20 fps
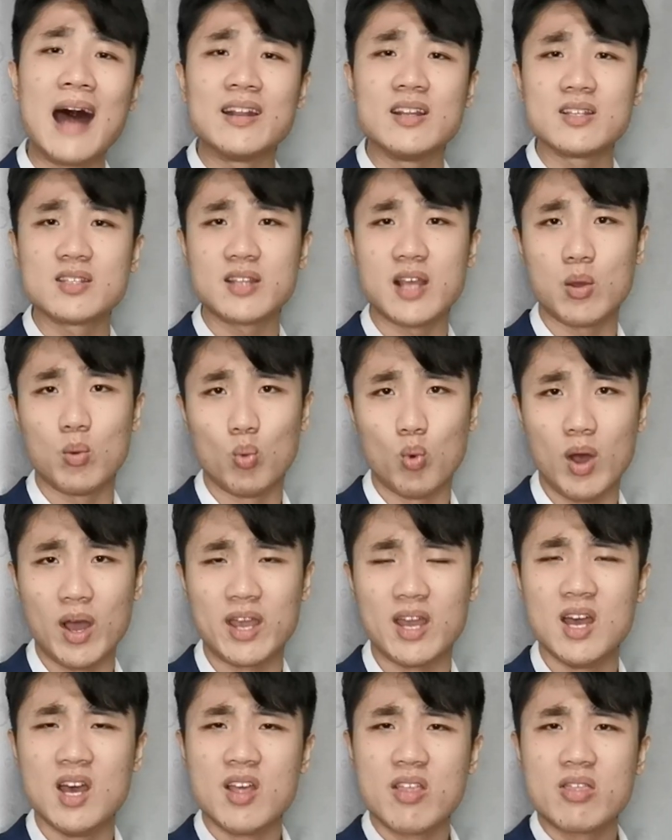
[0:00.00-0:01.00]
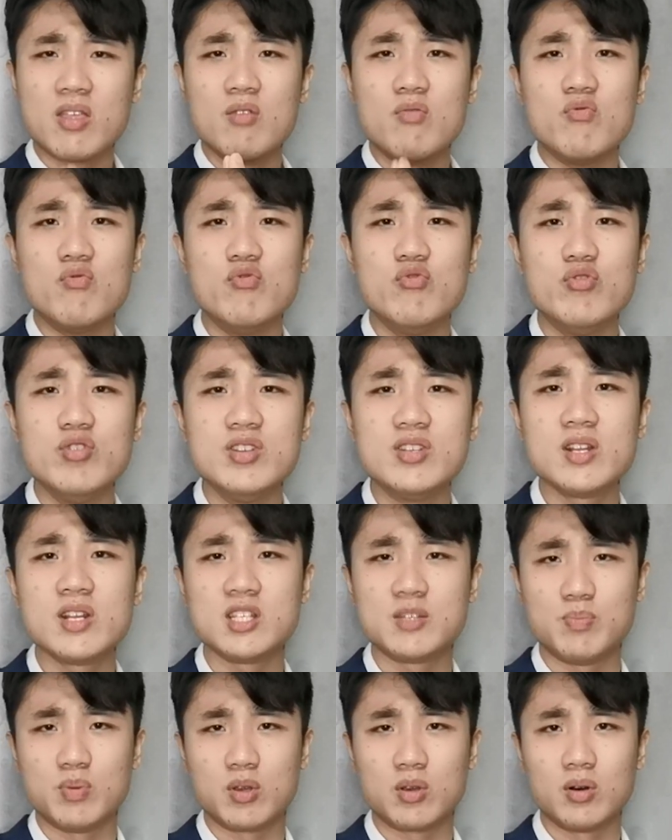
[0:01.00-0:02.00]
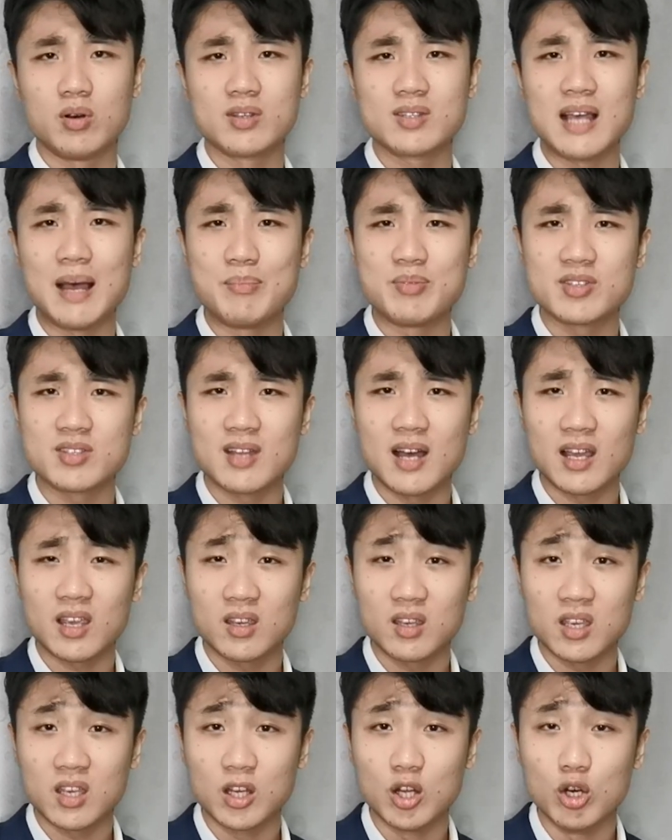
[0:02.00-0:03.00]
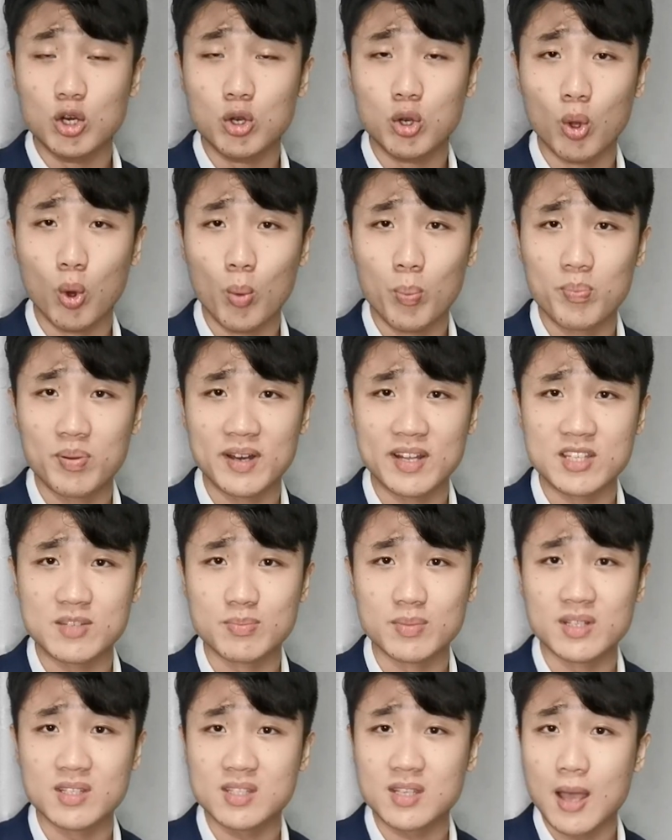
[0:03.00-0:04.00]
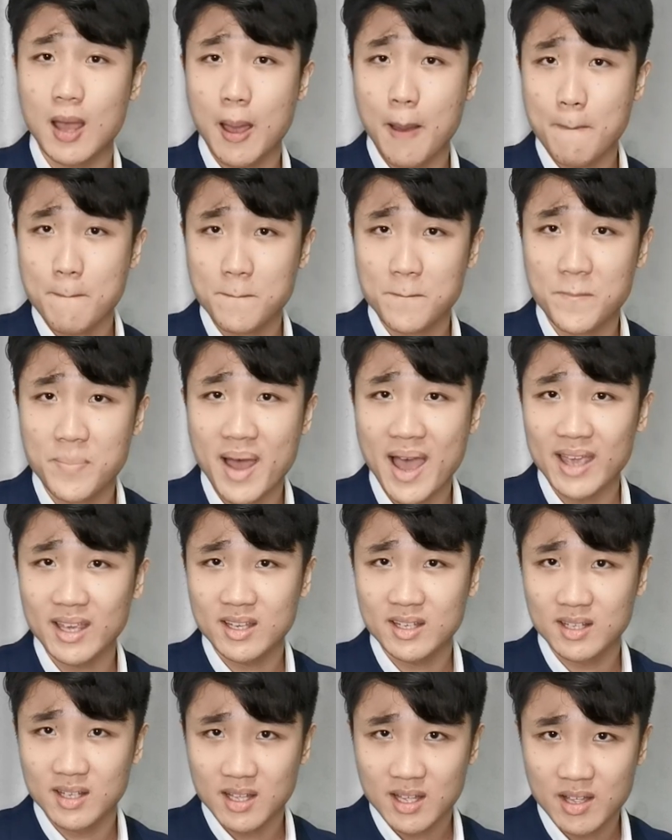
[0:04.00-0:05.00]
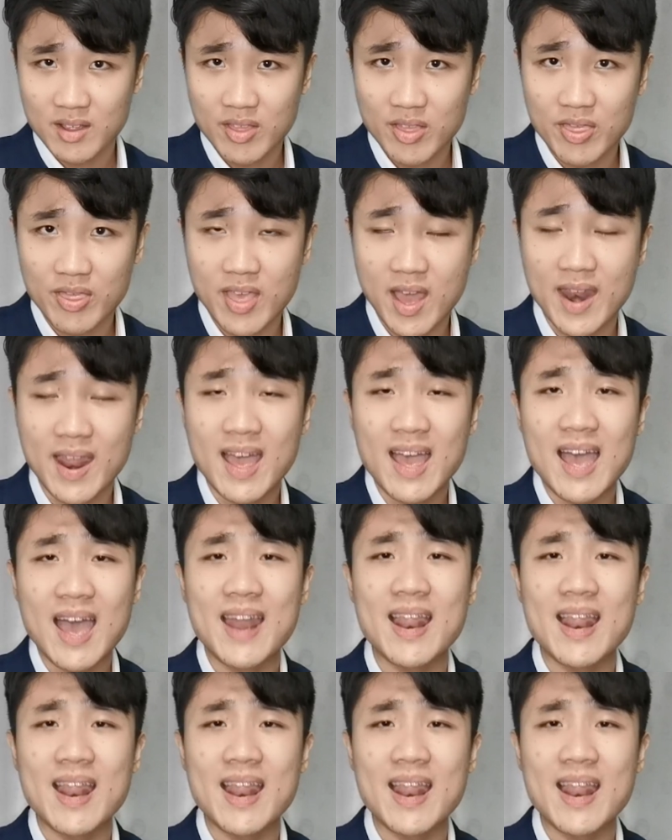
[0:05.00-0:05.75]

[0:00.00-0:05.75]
I understand why. The reason is because I'm stuck in a low placement back then.